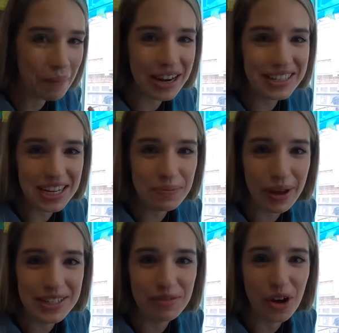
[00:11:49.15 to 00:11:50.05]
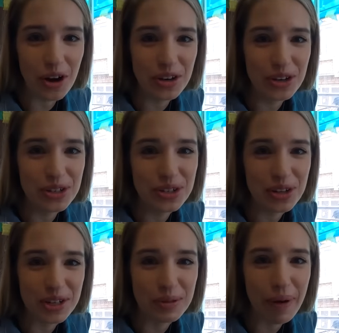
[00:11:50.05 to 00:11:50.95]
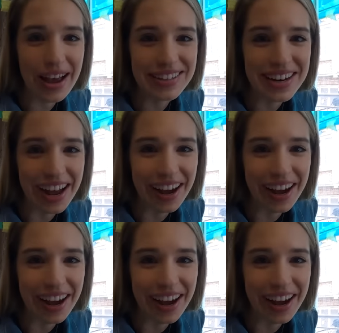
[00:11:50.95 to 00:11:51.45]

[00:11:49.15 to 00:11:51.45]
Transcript: my taste buds have gotten used to the spice